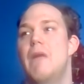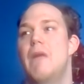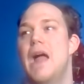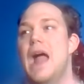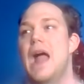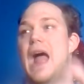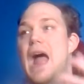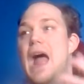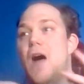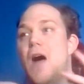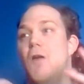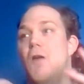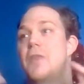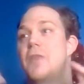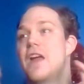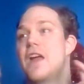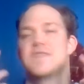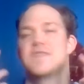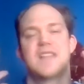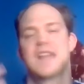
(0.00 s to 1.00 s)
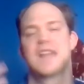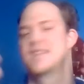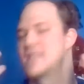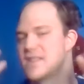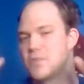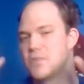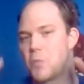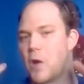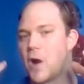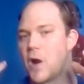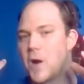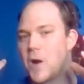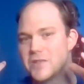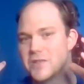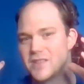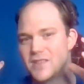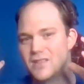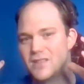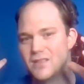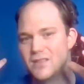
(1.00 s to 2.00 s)
how their senses worked,
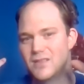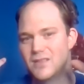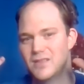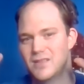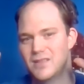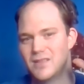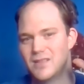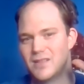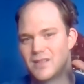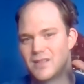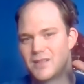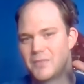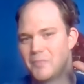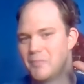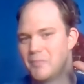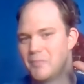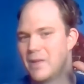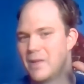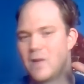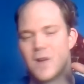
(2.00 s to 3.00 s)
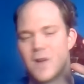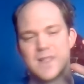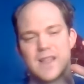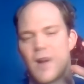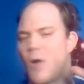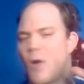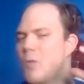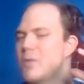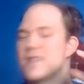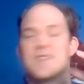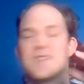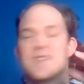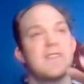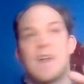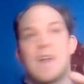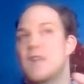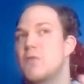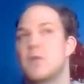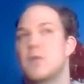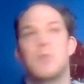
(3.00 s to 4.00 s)
because it almost is
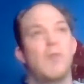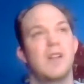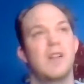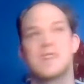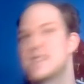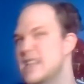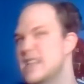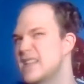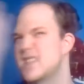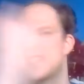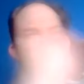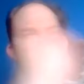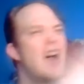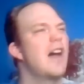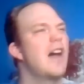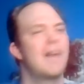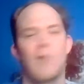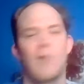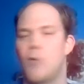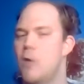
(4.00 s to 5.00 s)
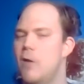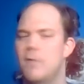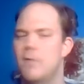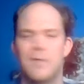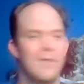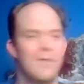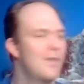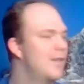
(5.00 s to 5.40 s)
like when one sense died off